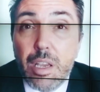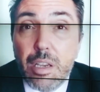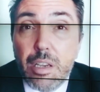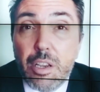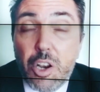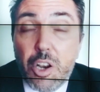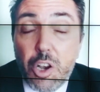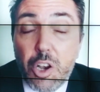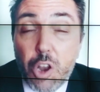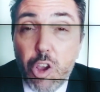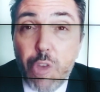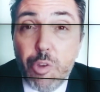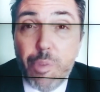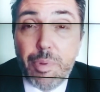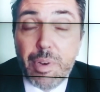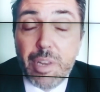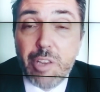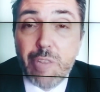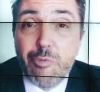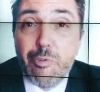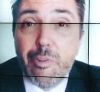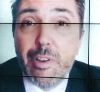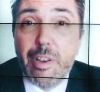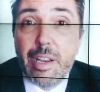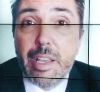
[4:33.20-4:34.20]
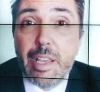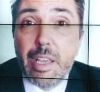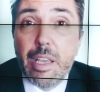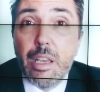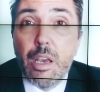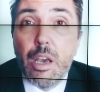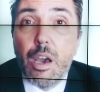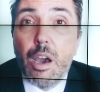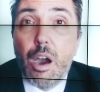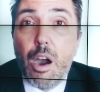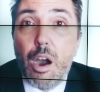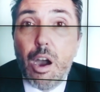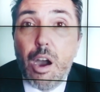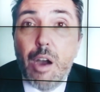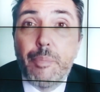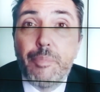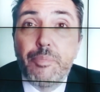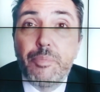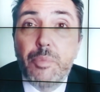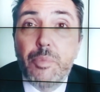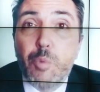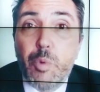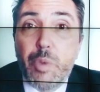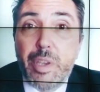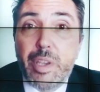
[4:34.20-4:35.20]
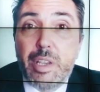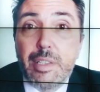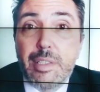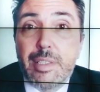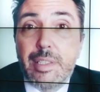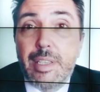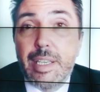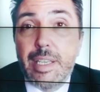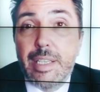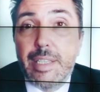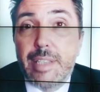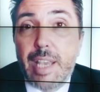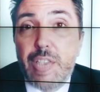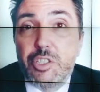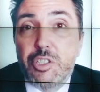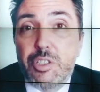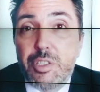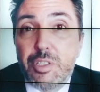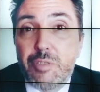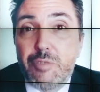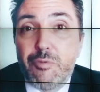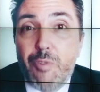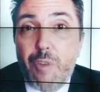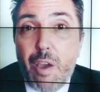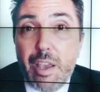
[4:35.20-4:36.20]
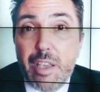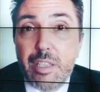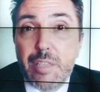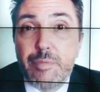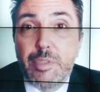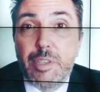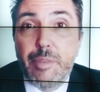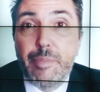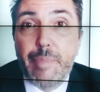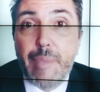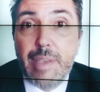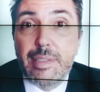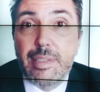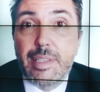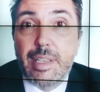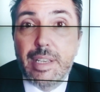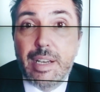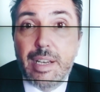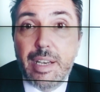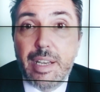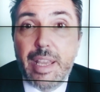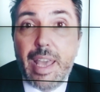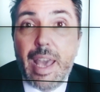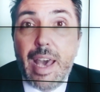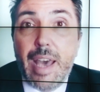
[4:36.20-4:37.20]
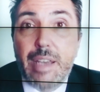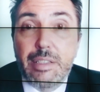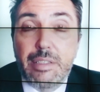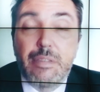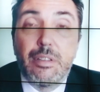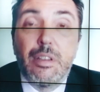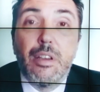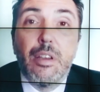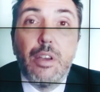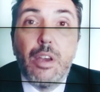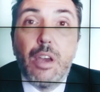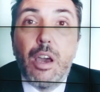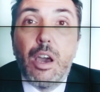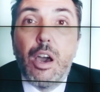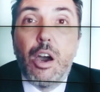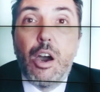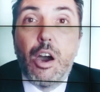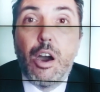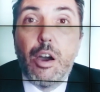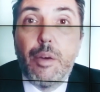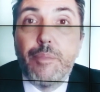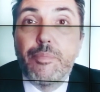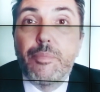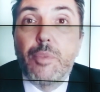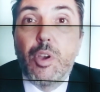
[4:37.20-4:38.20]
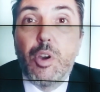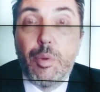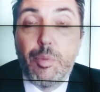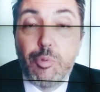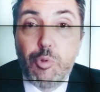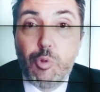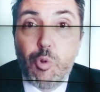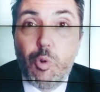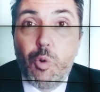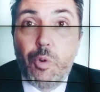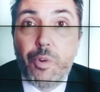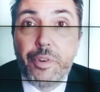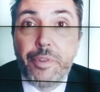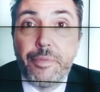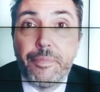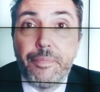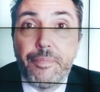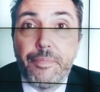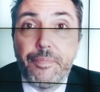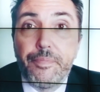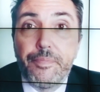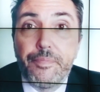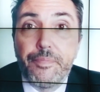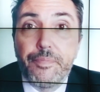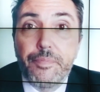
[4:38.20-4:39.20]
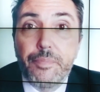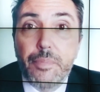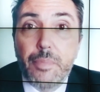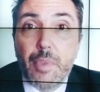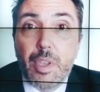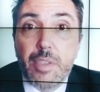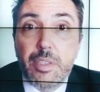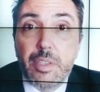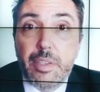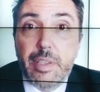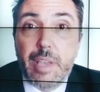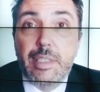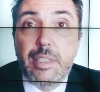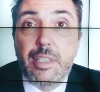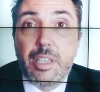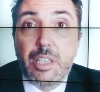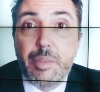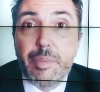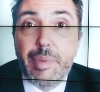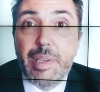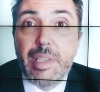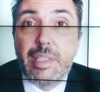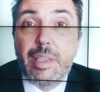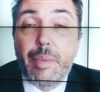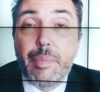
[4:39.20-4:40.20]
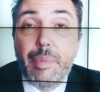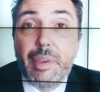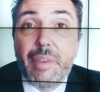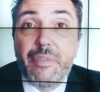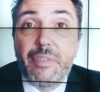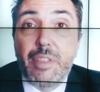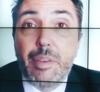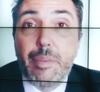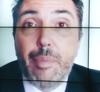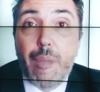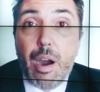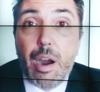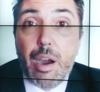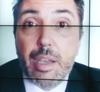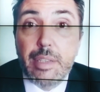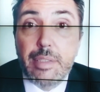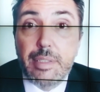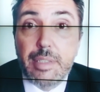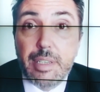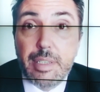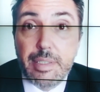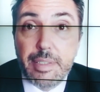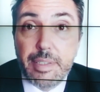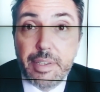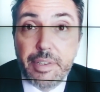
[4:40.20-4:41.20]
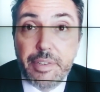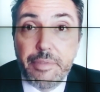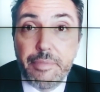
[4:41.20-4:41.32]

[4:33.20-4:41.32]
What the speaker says: globally, really. We could see tensions rise domestically and abroad. So that's going to be something for the markets to consider.